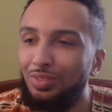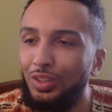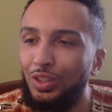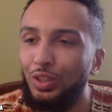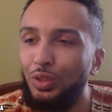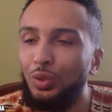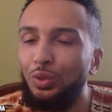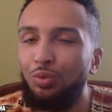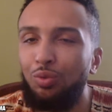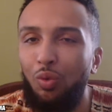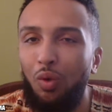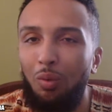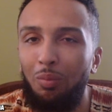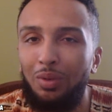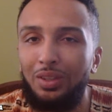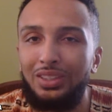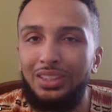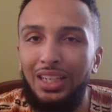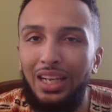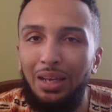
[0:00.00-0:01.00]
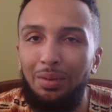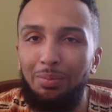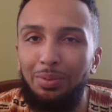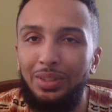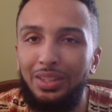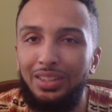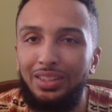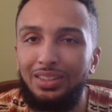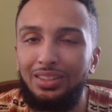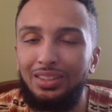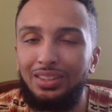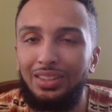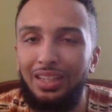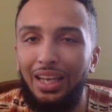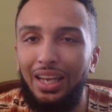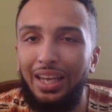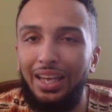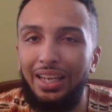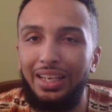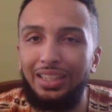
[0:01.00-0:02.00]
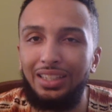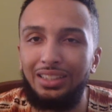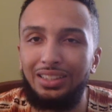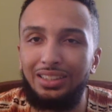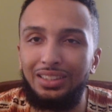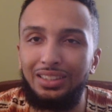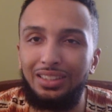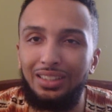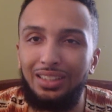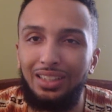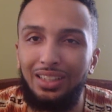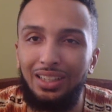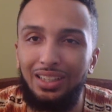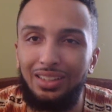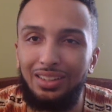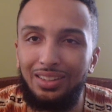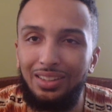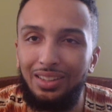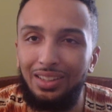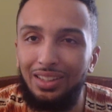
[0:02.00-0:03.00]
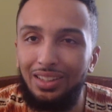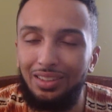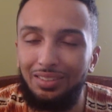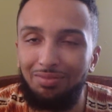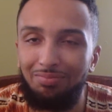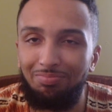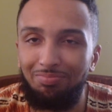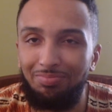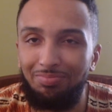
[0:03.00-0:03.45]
2 former champions and the